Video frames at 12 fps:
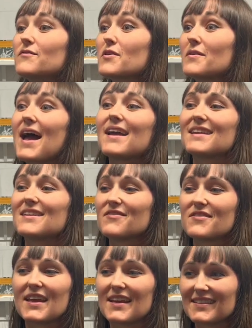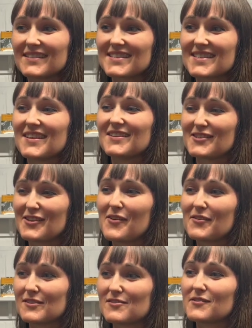variety of things. So
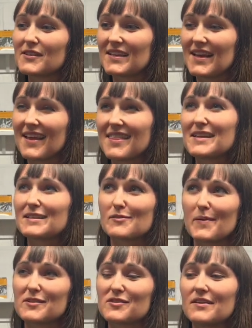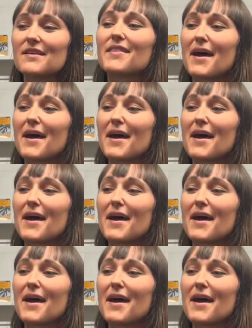it's really, I think it's special in